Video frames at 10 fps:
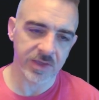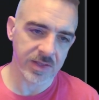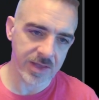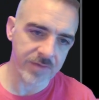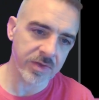They
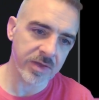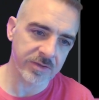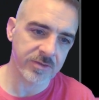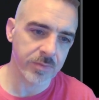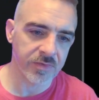could have
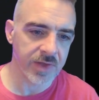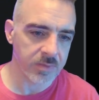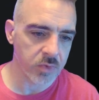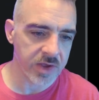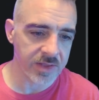a
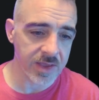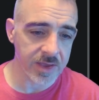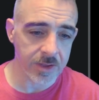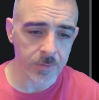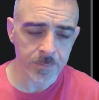simplified
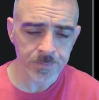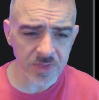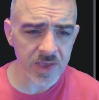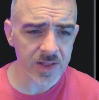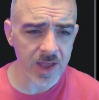breakdown,
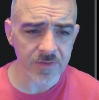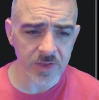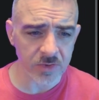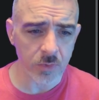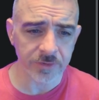and they could have
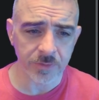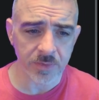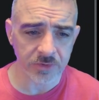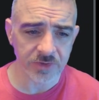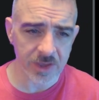it quiz them
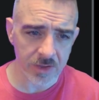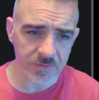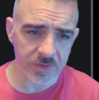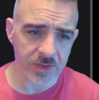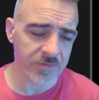
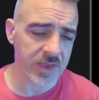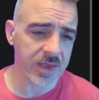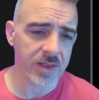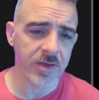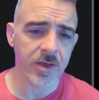themselves. And then if they
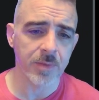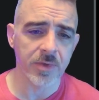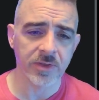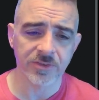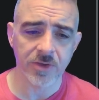get hung up
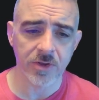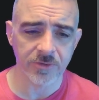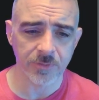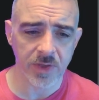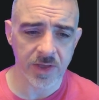on a certain
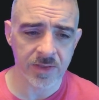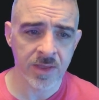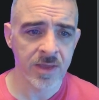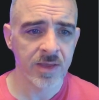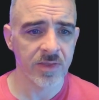spot,
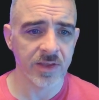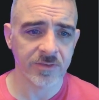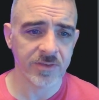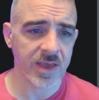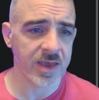they
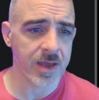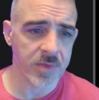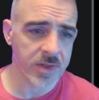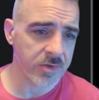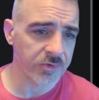can say, hey, I'm
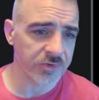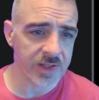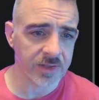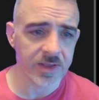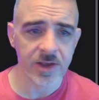not
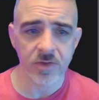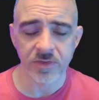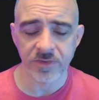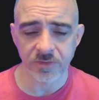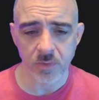understanding here.
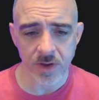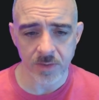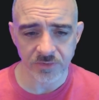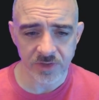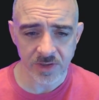This is where
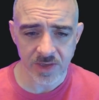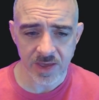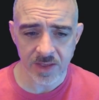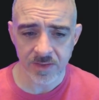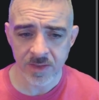I'm stuck
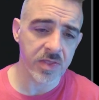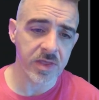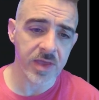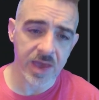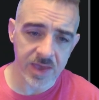at. And
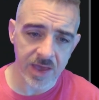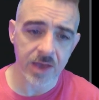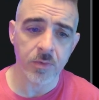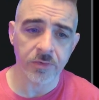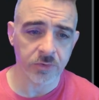the
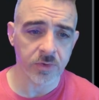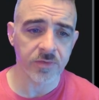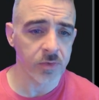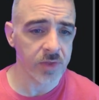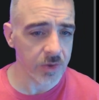AI will sort
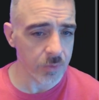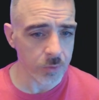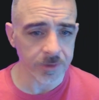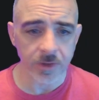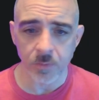of do like a
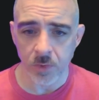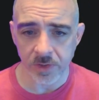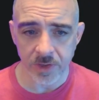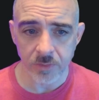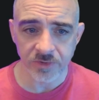
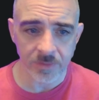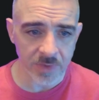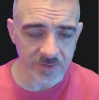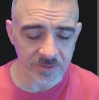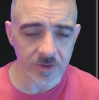one-on-one coaching
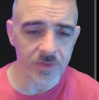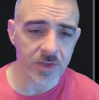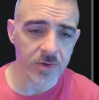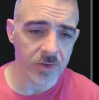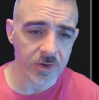based on
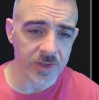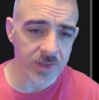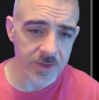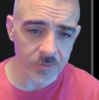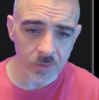their learning
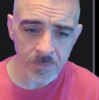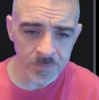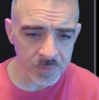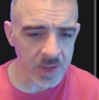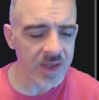level.
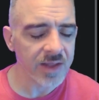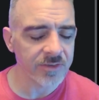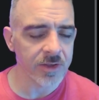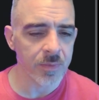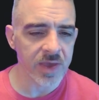
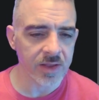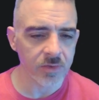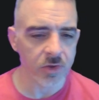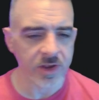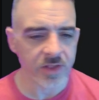It's going to make
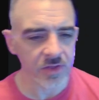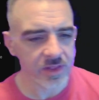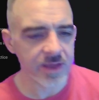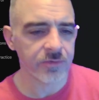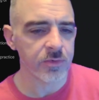learning in the
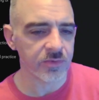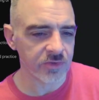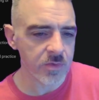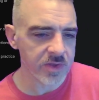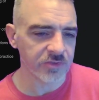classroom
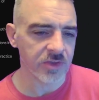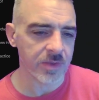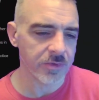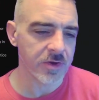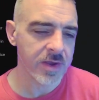so much
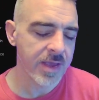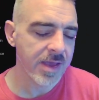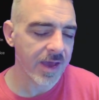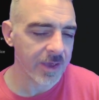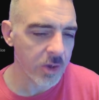simpler.
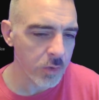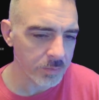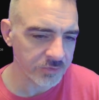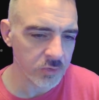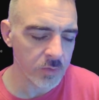I
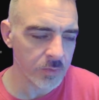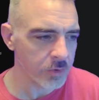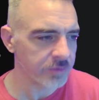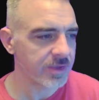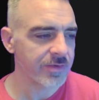hope school
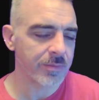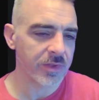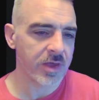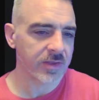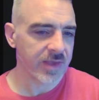boards haven't
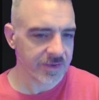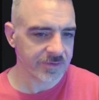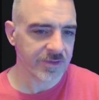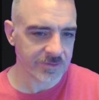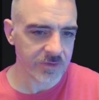blocked
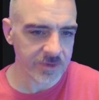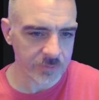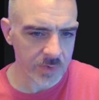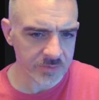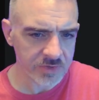access to
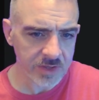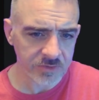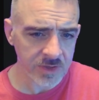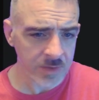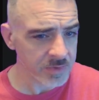these
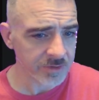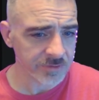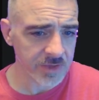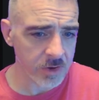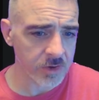websites yet
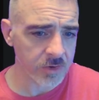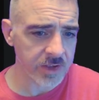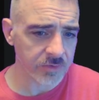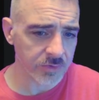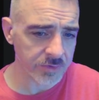because they are
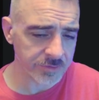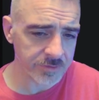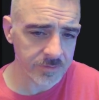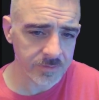great tools.